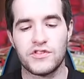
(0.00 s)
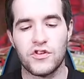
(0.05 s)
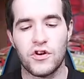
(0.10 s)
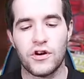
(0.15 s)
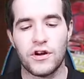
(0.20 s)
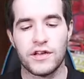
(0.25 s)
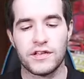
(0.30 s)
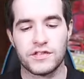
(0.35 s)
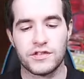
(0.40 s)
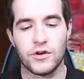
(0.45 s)

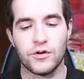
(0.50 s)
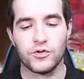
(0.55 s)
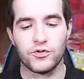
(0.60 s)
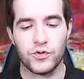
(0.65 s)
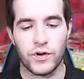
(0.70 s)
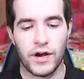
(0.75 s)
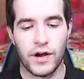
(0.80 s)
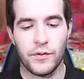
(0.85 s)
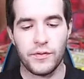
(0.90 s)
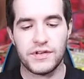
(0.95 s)
Stardust Ghost
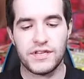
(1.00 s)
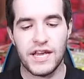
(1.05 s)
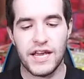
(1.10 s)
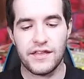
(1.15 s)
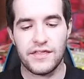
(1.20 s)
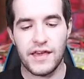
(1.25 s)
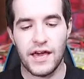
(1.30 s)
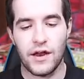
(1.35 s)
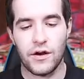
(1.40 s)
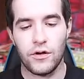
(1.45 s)
Rare. I would
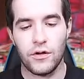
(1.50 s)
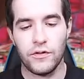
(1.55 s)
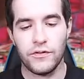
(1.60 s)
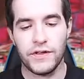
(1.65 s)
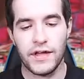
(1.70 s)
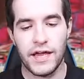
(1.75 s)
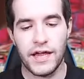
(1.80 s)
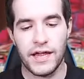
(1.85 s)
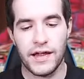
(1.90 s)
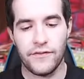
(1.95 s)
take that all
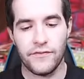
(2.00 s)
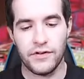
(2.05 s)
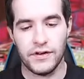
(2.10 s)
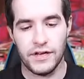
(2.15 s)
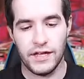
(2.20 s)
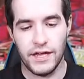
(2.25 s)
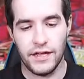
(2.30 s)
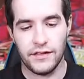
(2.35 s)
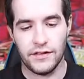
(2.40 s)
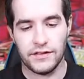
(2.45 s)
day, every
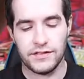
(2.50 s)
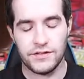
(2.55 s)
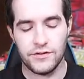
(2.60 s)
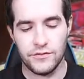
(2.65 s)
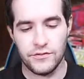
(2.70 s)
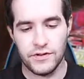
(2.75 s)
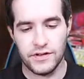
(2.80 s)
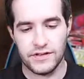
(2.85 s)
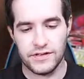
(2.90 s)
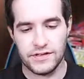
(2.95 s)
day. Let's
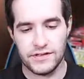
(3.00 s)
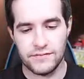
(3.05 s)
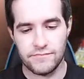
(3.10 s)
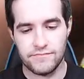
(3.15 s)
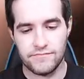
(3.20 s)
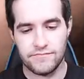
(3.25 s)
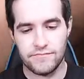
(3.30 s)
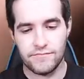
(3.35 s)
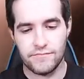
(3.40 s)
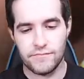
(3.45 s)
do this.
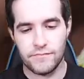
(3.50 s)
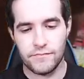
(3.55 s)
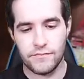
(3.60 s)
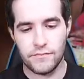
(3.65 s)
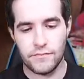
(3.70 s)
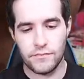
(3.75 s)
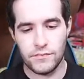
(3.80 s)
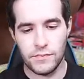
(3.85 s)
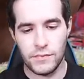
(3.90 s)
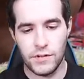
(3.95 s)

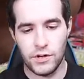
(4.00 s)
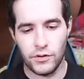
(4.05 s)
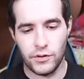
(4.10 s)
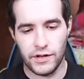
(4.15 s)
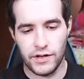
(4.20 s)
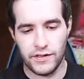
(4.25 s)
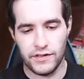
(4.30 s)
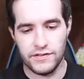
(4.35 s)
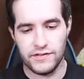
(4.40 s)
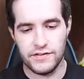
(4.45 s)

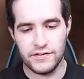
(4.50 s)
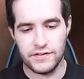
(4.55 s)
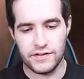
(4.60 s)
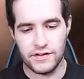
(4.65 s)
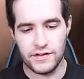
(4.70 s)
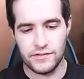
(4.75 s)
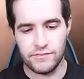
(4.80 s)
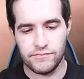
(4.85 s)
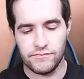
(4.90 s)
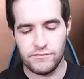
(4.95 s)
Okay, this is
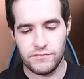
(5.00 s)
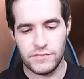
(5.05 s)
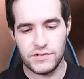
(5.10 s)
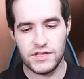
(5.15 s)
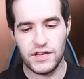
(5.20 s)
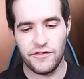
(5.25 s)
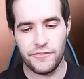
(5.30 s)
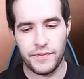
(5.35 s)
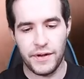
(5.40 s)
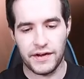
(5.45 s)
a
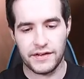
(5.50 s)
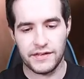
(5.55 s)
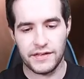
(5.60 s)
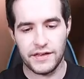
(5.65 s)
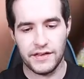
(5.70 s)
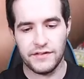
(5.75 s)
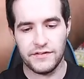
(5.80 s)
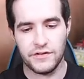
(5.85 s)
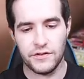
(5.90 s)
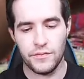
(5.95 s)
tough pack to
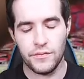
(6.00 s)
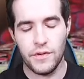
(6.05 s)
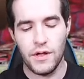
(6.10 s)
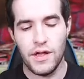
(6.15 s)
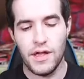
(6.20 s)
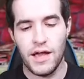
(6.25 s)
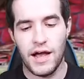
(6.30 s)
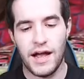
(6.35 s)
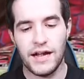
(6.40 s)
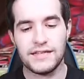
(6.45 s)
get into.
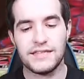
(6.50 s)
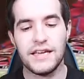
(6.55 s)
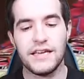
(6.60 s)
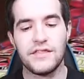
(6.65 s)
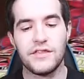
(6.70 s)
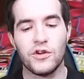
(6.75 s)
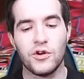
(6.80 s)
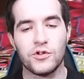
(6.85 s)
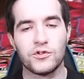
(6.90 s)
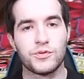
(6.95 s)
I'd
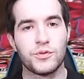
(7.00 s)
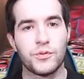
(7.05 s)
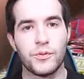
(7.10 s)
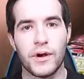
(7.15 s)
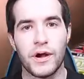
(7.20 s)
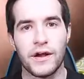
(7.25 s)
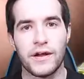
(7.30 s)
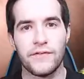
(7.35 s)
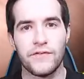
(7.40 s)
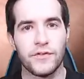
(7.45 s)
take the Ultimate
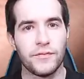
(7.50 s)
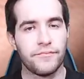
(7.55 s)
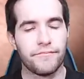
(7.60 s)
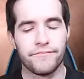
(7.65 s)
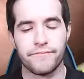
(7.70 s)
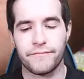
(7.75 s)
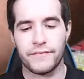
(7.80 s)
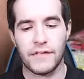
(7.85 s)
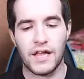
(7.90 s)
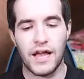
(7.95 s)
Rare even.
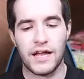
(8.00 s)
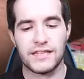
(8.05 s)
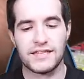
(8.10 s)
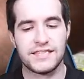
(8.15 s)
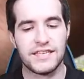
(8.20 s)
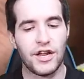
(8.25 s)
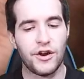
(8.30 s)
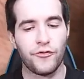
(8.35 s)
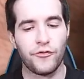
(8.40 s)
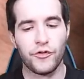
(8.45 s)
I'd
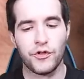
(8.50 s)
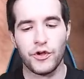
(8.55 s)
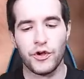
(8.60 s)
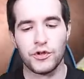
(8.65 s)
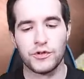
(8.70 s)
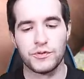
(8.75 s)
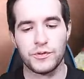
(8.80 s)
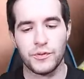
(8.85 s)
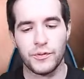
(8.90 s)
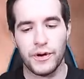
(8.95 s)
settle for the
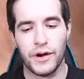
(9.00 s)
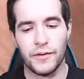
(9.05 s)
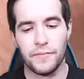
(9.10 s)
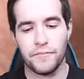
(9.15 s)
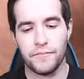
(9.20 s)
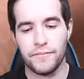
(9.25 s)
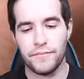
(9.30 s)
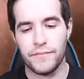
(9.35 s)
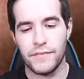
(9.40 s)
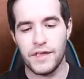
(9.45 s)
Ultimate Rare.
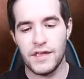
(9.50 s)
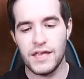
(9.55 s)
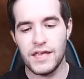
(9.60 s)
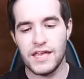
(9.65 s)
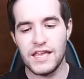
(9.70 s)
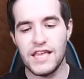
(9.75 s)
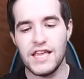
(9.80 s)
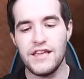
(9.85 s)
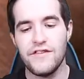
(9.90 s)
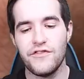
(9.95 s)

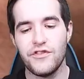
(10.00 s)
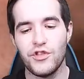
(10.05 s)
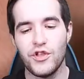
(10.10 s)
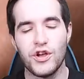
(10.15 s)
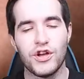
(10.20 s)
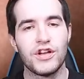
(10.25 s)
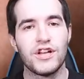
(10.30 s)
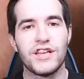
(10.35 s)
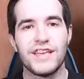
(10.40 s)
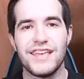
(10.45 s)
Even
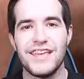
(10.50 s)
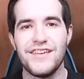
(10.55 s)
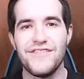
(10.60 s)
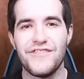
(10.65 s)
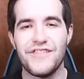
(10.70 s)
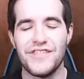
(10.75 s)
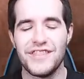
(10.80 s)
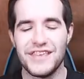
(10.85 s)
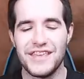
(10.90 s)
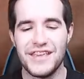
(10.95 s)
the
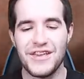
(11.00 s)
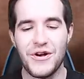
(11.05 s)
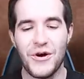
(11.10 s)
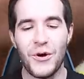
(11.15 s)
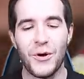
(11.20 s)
even the